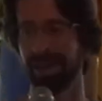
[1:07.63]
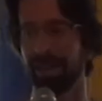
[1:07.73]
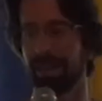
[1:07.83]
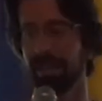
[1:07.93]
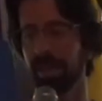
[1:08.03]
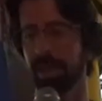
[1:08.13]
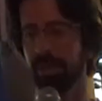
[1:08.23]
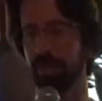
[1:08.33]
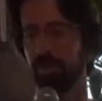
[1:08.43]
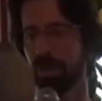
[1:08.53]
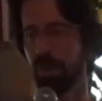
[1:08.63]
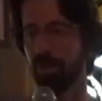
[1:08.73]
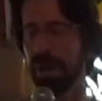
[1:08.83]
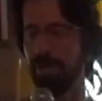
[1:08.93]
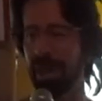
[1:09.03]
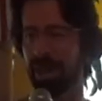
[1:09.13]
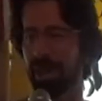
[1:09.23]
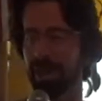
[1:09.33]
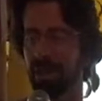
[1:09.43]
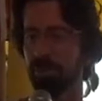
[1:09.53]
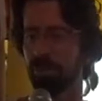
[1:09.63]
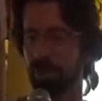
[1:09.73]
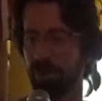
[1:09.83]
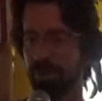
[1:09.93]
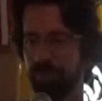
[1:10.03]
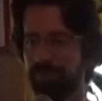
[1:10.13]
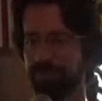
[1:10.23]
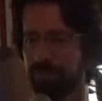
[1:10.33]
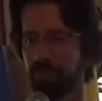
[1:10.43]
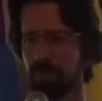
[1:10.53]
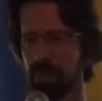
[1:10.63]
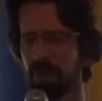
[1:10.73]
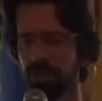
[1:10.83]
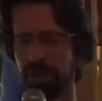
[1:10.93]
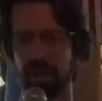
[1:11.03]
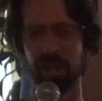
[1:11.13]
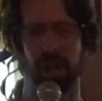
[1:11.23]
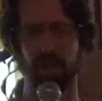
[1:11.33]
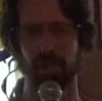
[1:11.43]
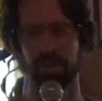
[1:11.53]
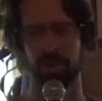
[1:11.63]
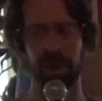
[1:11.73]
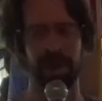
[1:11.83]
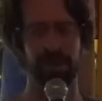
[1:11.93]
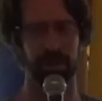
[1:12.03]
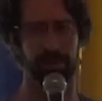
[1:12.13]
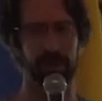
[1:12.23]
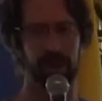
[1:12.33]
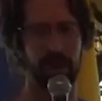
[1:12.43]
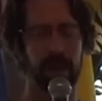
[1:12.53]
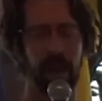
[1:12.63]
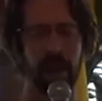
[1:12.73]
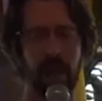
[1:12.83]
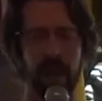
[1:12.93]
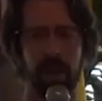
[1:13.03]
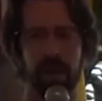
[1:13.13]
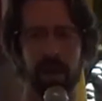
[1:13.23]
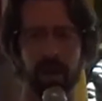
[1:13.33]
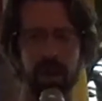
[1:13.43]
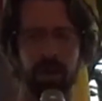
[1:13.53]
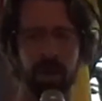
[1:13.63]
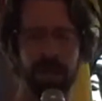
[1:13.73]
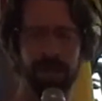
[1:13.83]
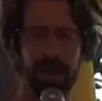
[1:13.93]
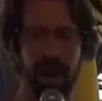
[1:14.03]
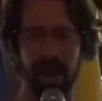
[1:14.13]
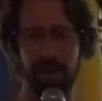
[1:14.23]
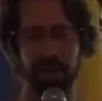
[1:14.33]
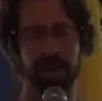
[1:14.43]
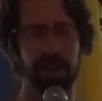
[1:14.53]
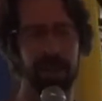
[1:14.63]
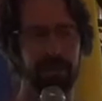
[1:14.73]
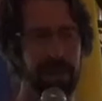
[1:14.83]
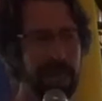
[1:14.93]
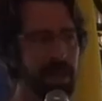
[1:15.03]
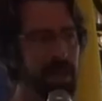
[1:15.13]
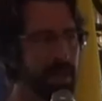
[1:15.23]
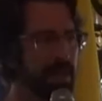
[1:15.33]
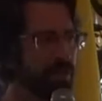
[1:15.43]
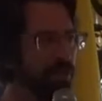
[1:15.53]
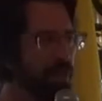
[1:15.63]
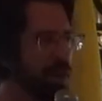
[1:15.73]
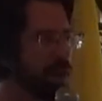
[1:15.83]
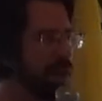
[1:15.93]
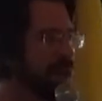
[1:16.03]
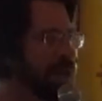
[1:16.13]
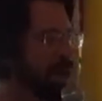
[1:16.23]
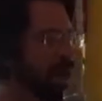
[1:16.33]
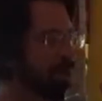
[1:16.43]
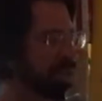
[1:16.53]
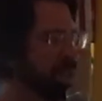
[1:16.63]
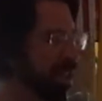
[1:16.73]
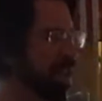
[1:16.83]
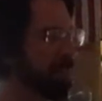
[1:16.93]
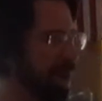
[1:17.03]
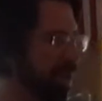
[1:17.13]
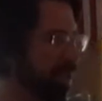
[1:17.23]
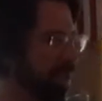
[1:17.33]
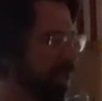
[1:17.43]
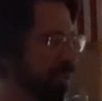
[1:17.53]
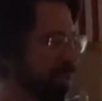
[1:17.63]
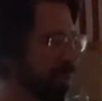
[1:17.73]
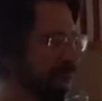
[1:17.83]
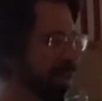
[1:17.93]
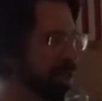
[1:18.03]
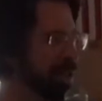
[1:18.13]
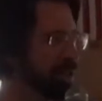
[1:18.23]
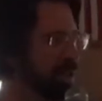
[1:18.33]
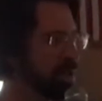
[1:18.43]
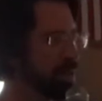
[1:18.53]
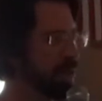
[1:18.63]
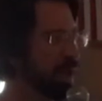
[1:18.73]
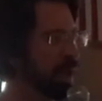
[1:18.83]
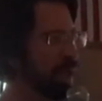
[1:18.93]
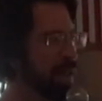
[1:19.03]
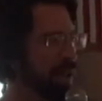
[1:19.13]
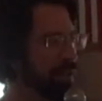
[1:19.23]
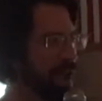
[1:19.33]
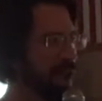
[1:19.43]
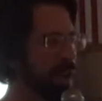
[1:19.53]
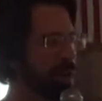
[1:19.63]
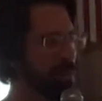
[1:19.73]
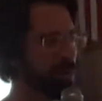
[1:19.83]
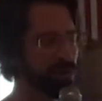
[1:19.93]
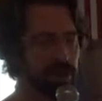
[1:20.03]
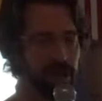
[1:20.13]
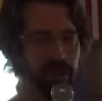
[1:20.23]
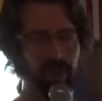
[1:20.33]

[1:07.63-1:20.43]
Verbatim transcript: that did this, that put her baby in a dumpster, that she did not want to raise him. And the entire city of Enid is very upset about this, and rightly so. They've had motorcycle